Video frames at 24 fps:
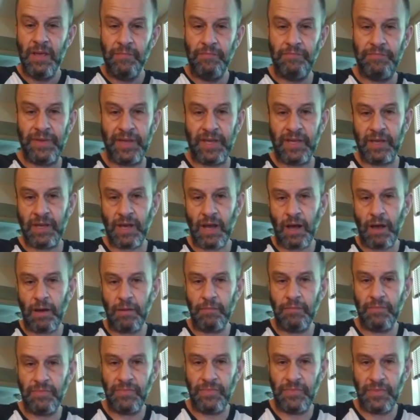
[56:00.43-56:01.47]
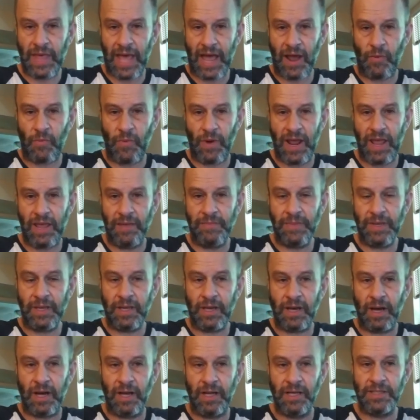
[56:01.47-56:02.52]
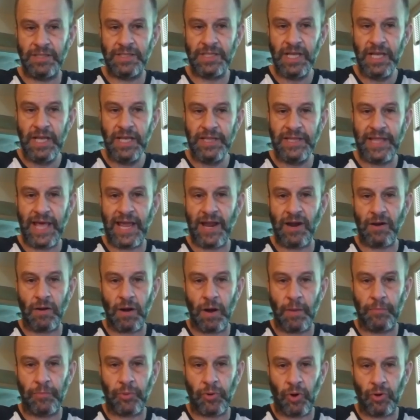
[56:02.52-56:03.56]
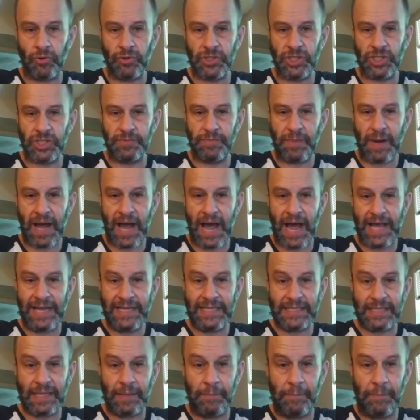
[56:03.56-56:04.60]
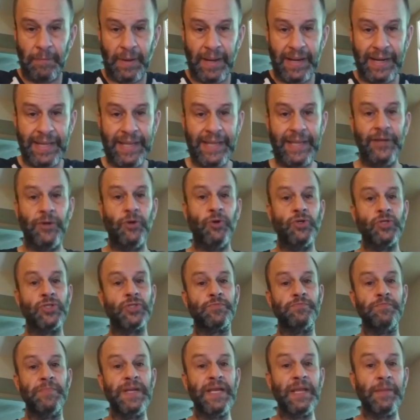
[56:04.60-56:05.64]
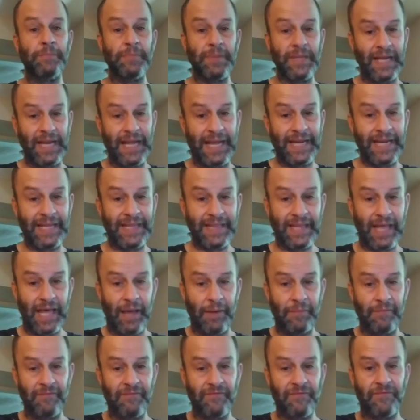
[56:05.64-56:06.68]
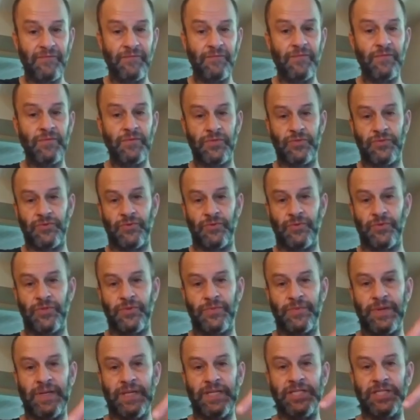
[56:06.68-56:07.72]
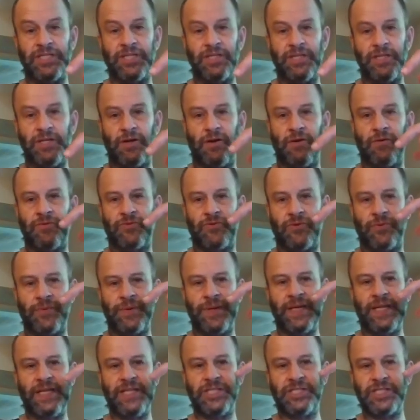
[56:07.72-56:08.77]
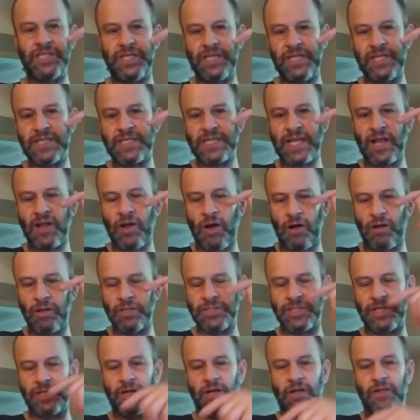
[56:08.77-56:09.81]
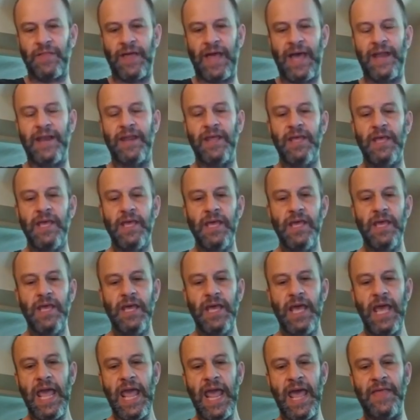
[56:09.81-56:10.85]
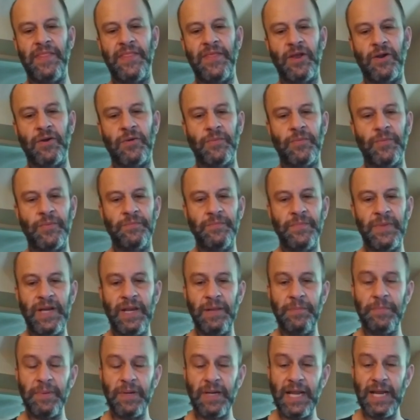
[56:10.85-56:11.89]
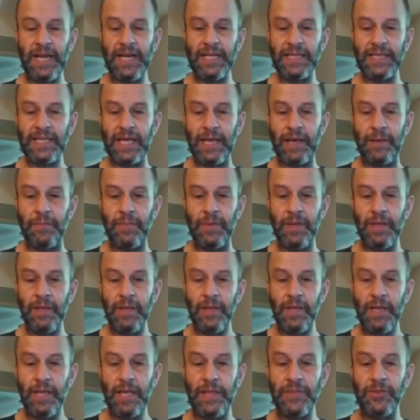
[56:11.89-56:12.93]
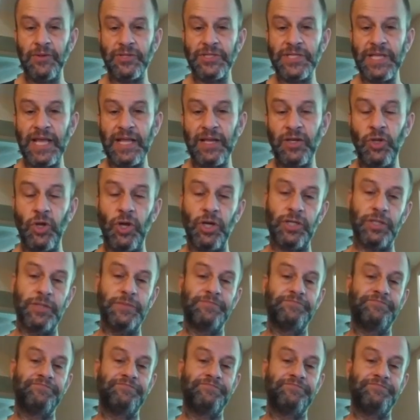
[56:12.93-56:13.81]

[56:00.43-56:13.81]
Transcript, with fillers: become that way because they are approached by somebody who's manipulating them through the religion, you know, through religion and psychology and all that. And they're manipulating them and they're saying, look,